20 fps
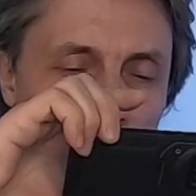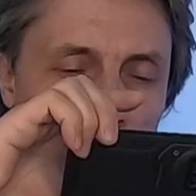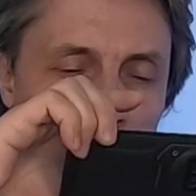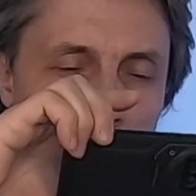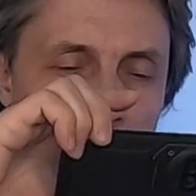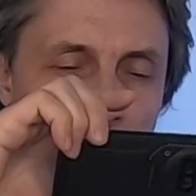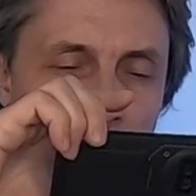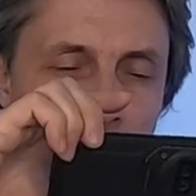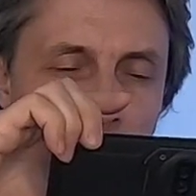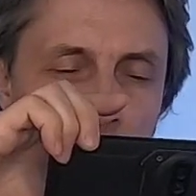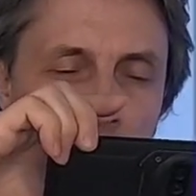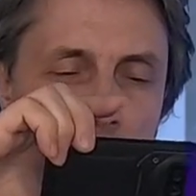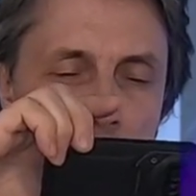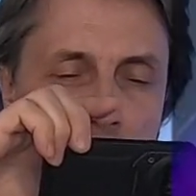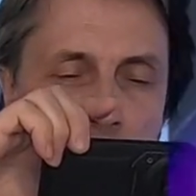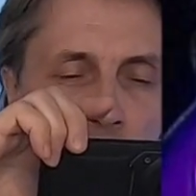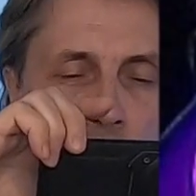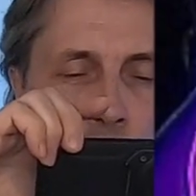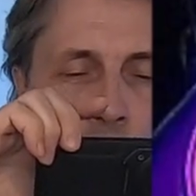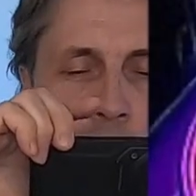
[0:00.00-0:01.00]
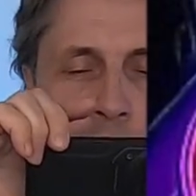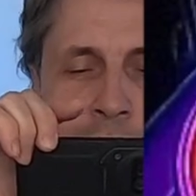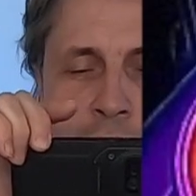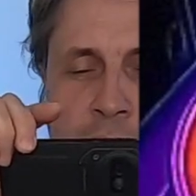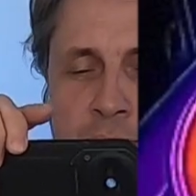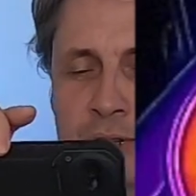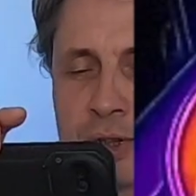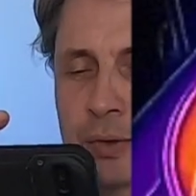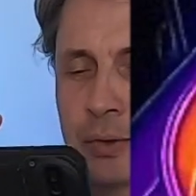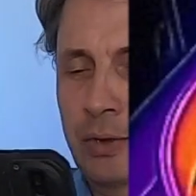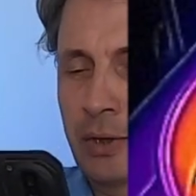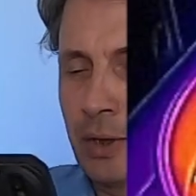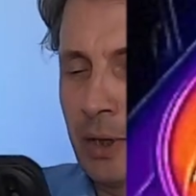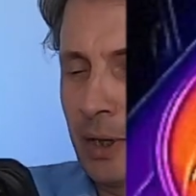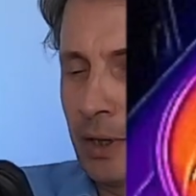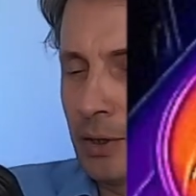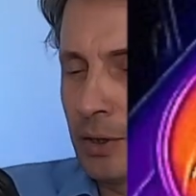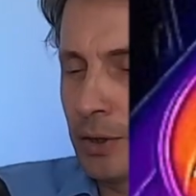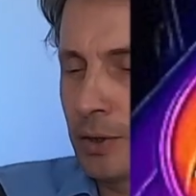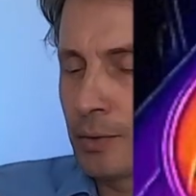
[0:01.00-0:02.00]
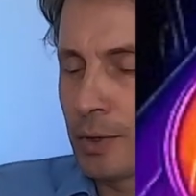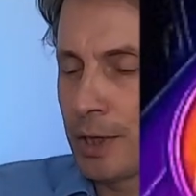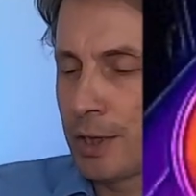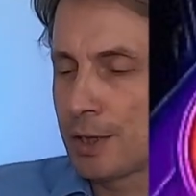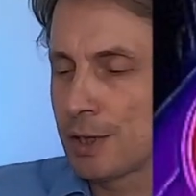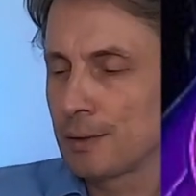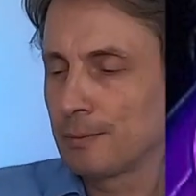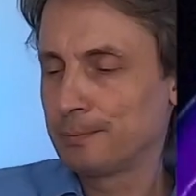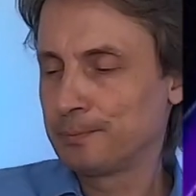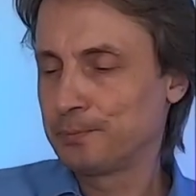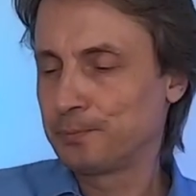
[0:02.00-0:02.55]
Right now the water is 38 degrees.